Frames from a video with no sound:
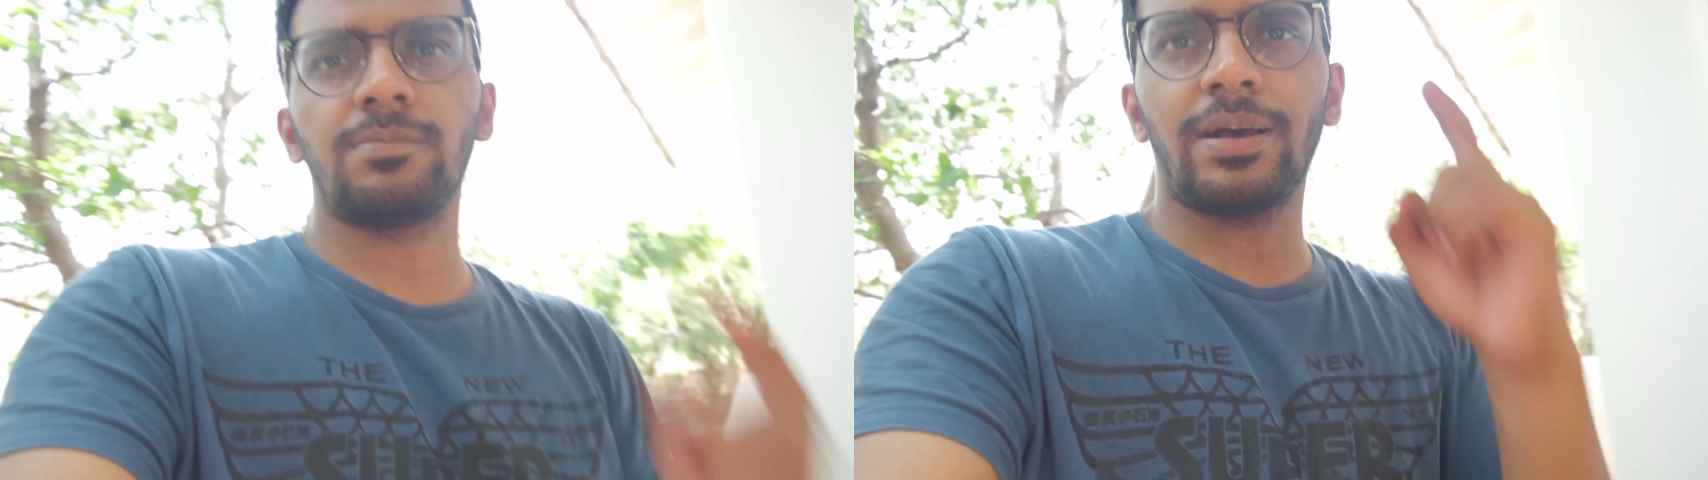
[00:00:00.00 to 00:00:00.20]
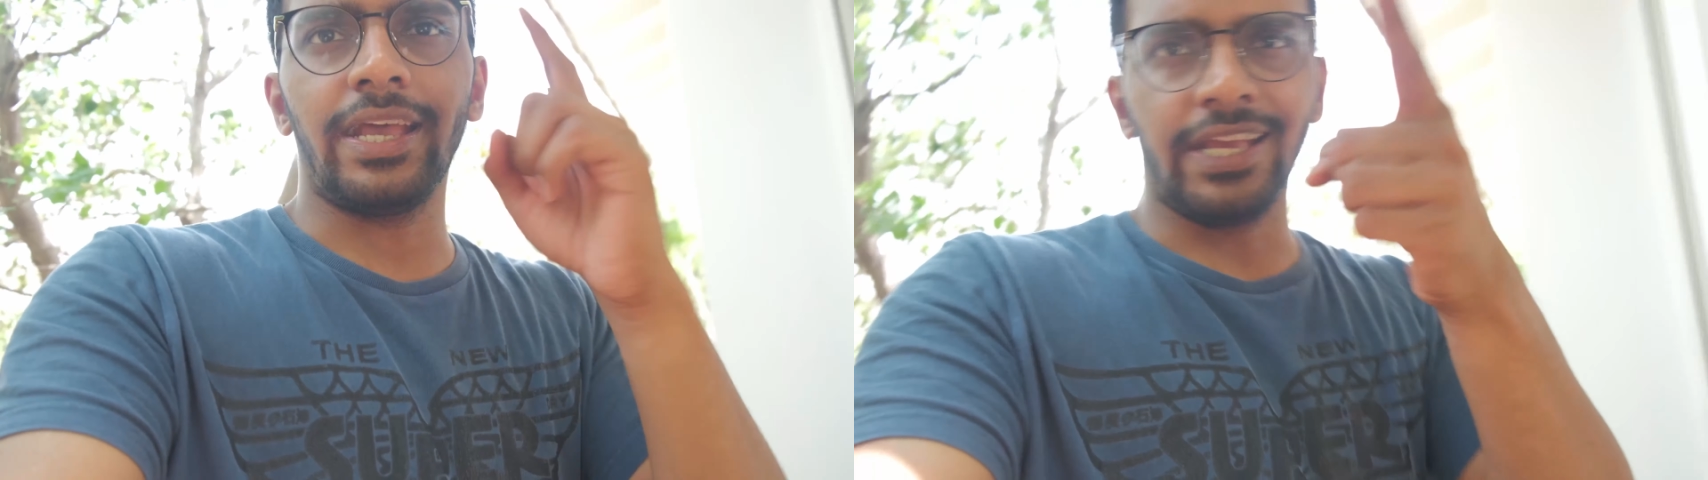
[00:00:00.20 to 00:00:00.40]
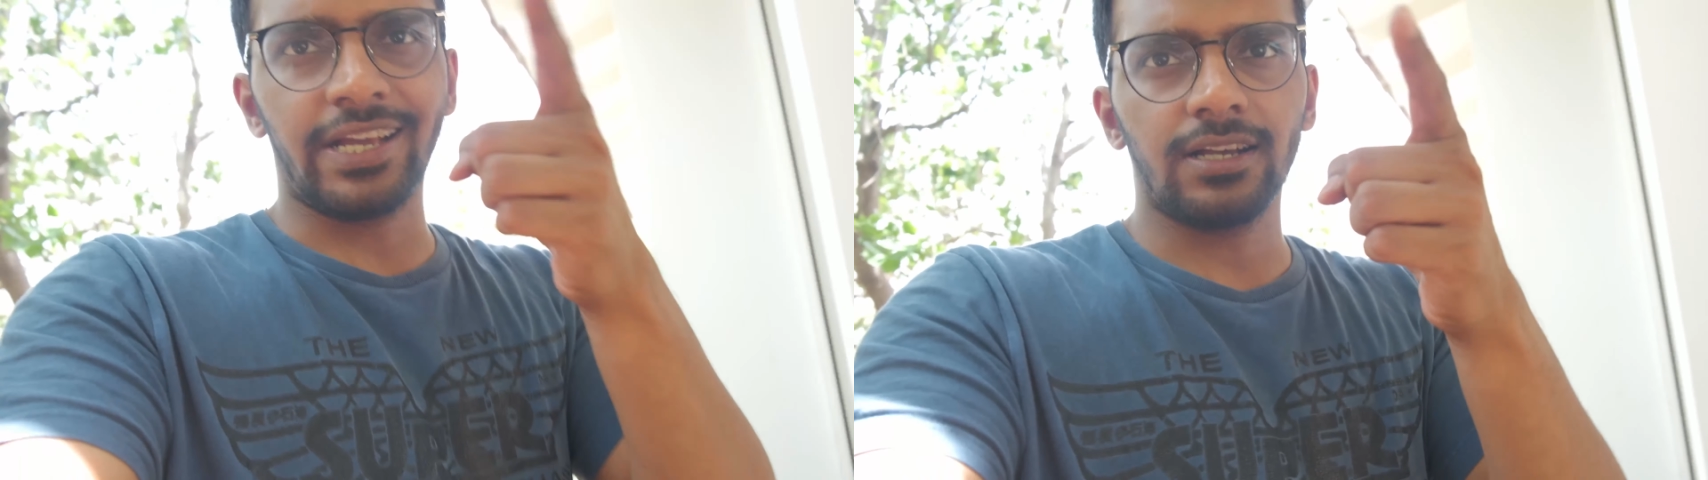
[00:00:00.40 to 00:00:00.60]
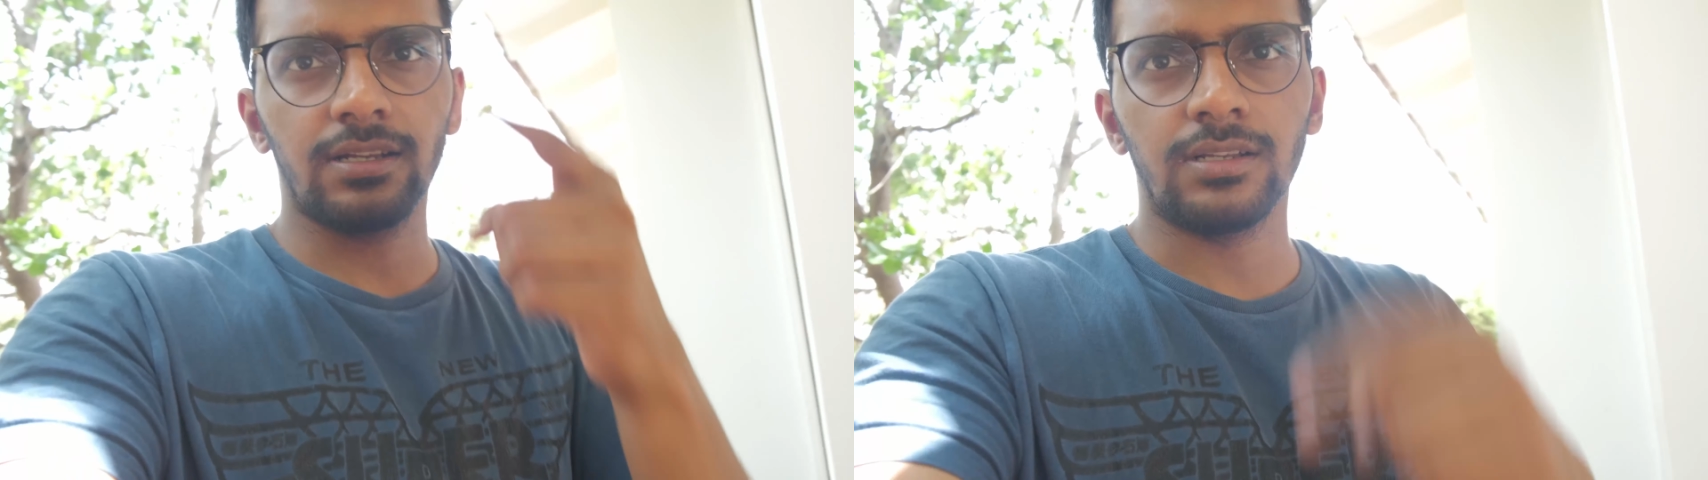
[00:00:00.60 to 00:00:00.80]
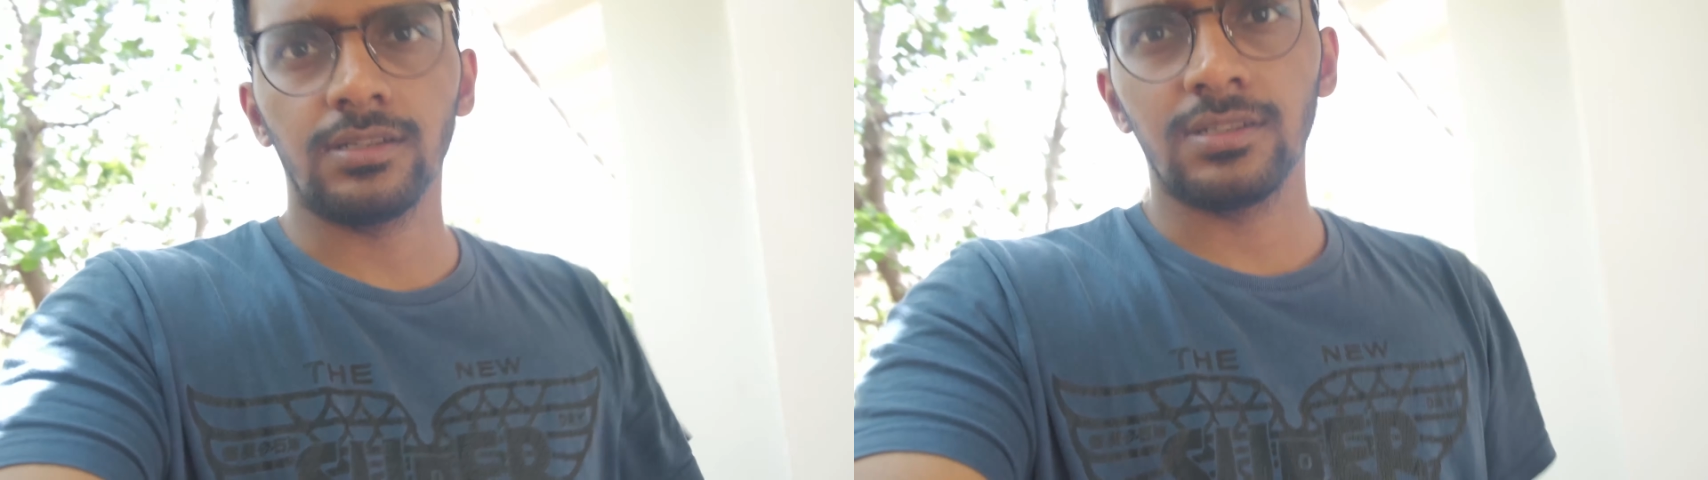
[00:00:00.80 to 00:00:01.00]
mic.
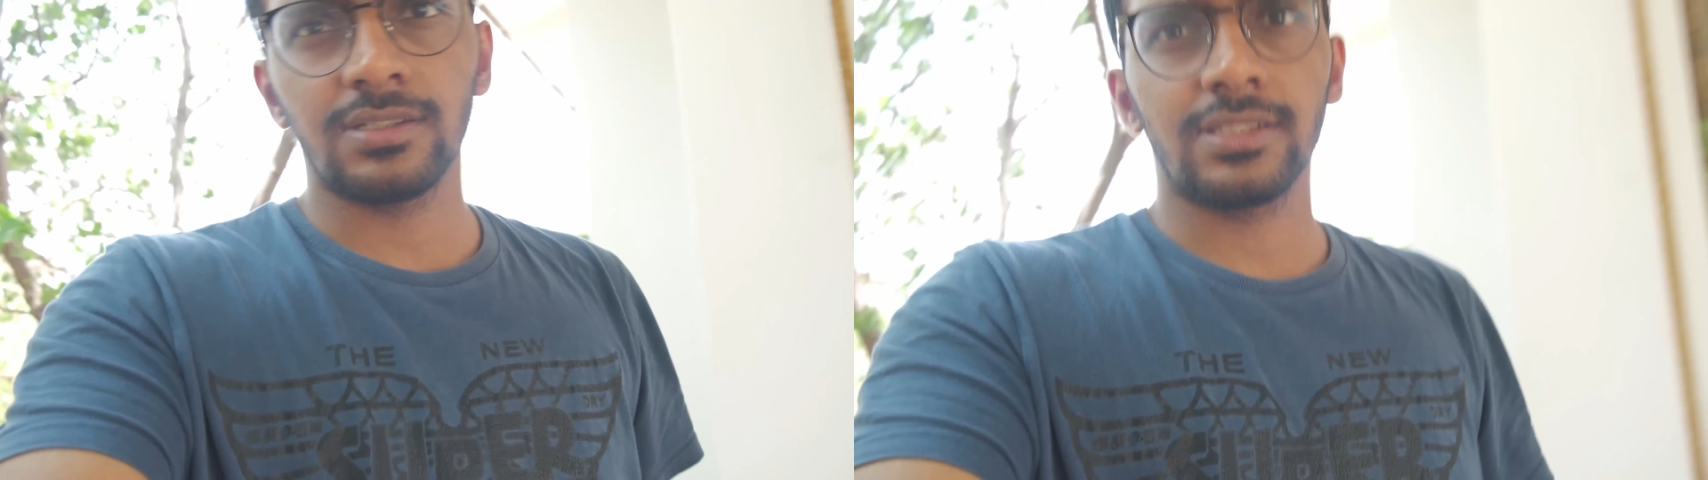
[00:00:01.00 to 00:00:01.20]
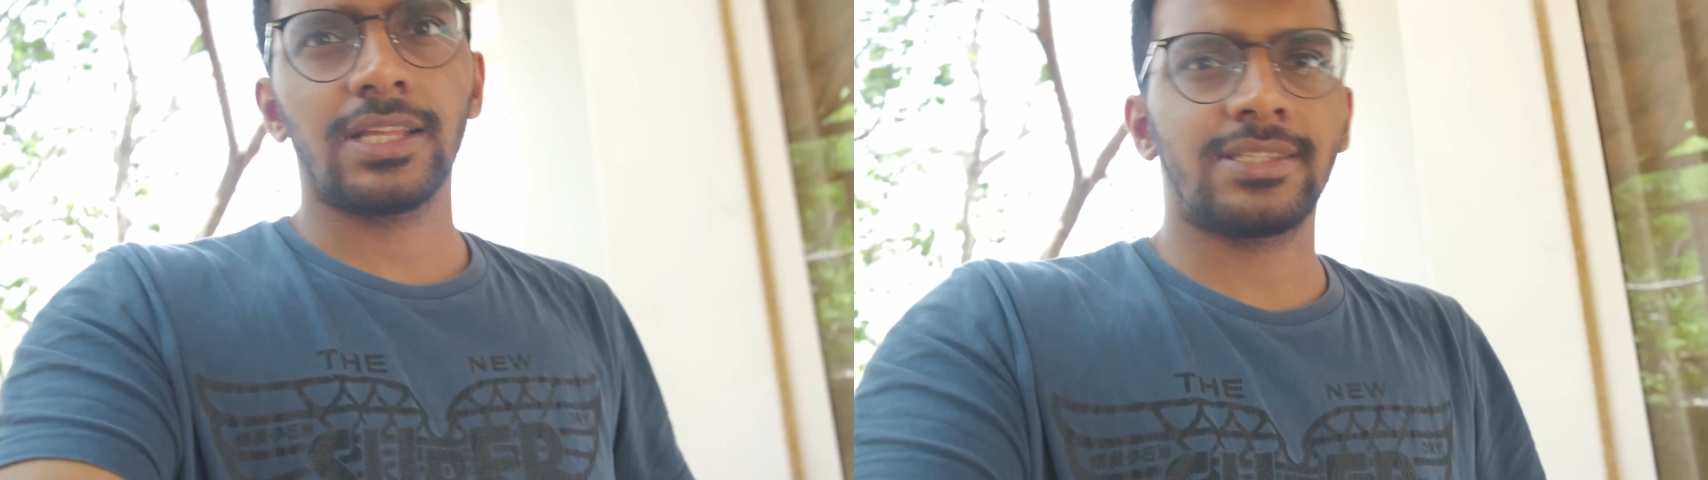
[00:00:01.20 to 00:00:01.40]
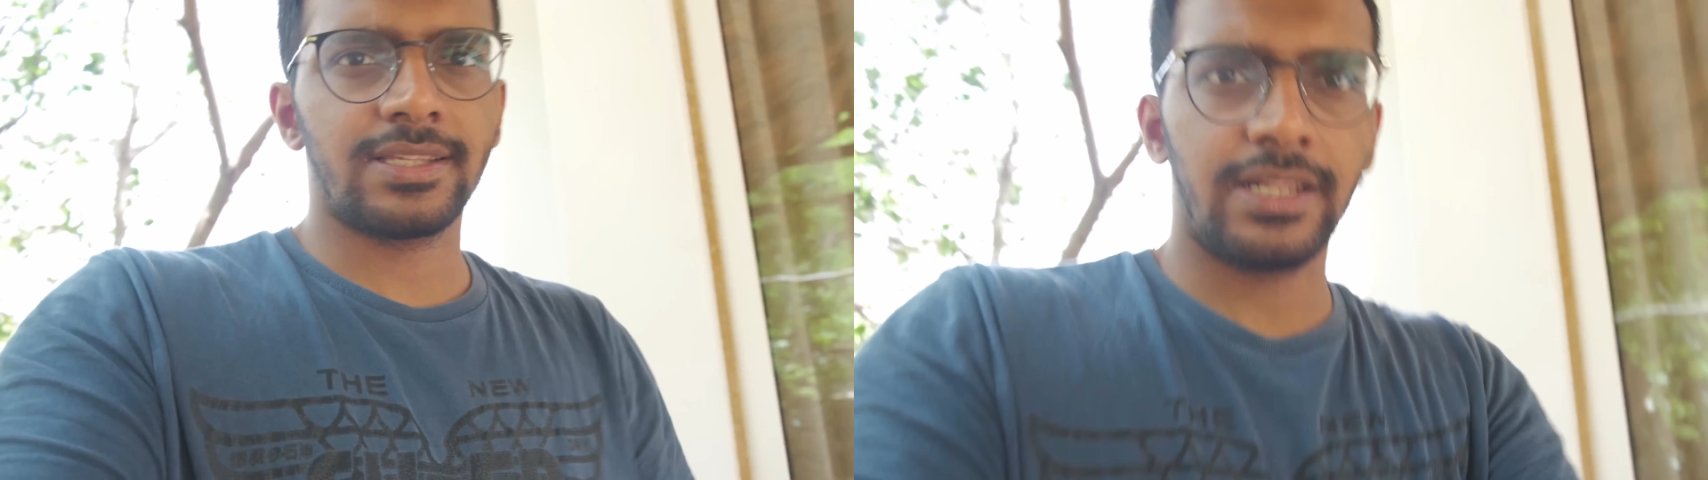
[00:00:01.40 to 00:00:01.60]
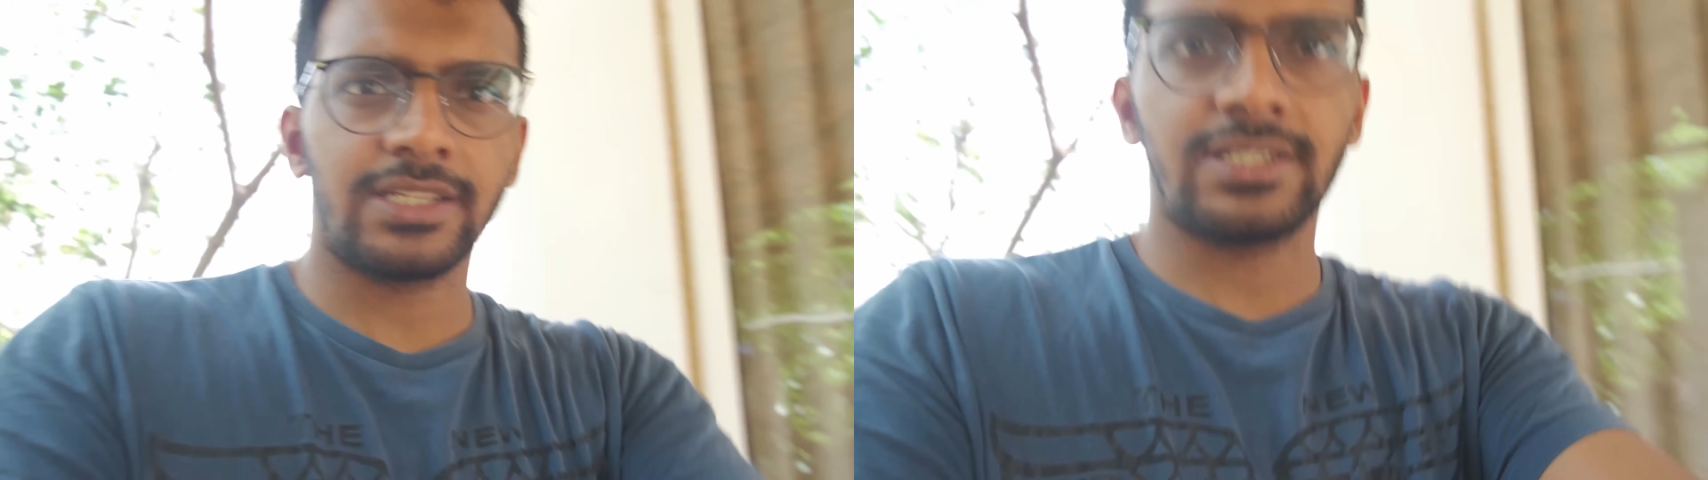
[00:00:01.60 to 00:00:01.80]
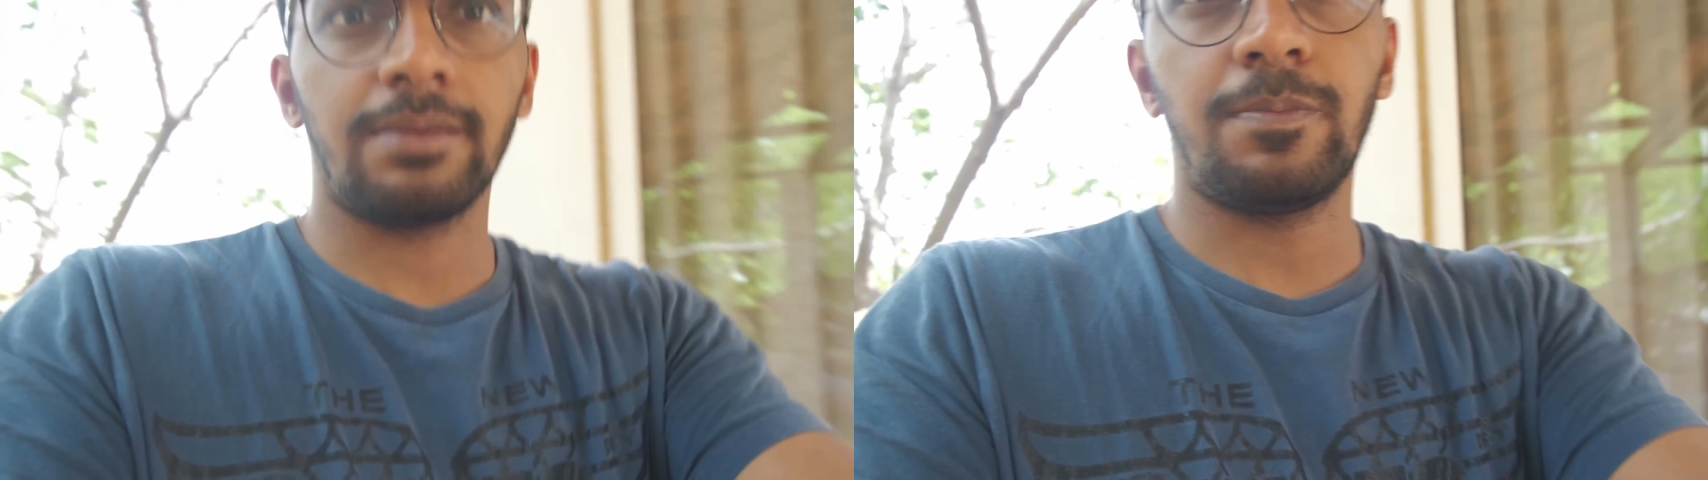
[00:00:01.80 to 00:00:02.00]
That's the
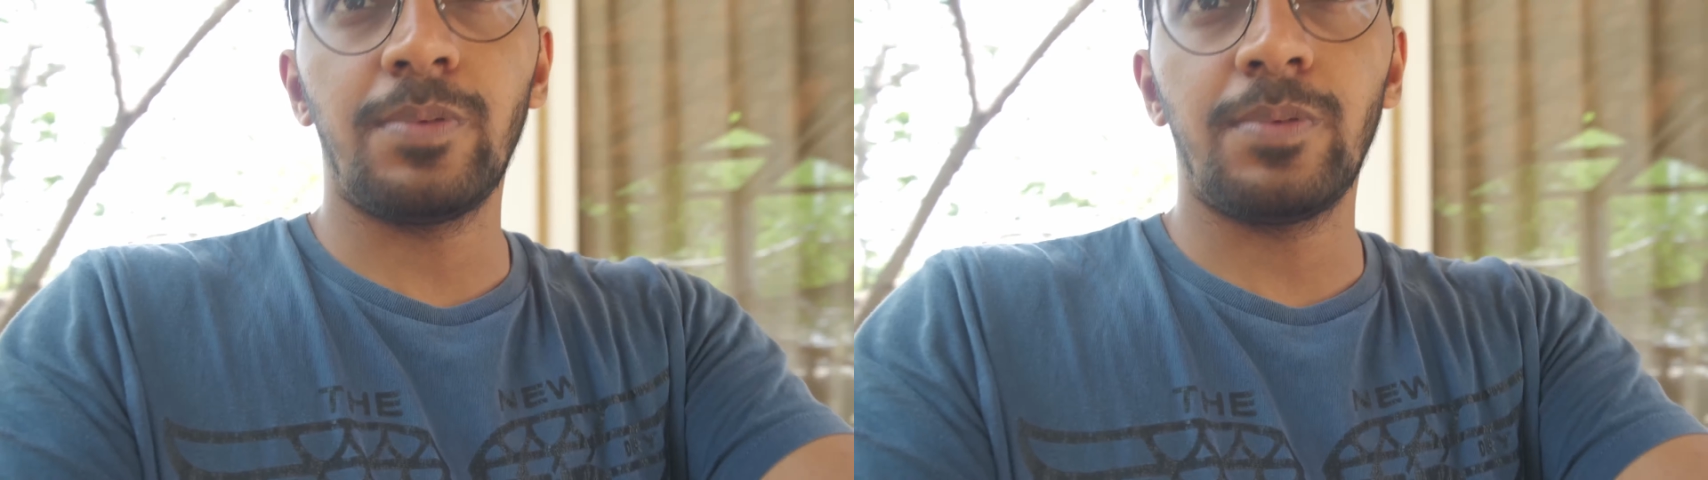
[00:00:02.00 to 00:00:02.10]
next step.